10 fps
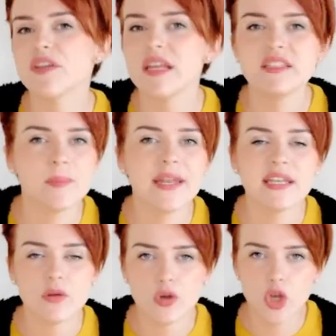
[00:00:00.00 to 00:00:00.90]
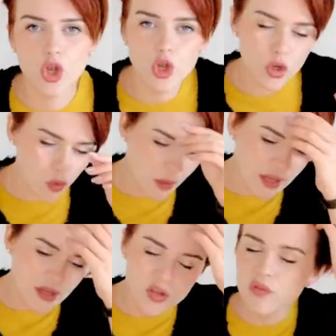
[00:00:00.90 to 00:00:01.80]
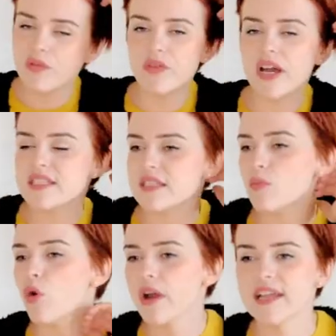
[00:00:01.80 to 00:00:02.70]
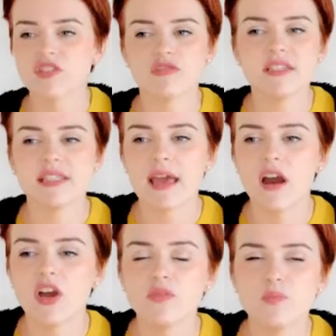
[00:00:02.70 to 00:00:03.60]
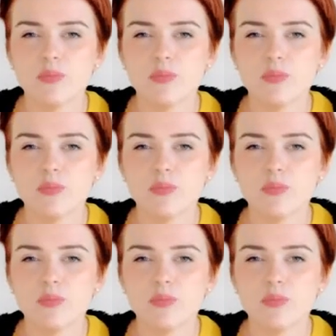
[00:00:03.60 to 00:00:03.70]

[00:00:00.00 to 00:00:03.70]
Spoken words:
and it, depending on who you've invited and what categories they are,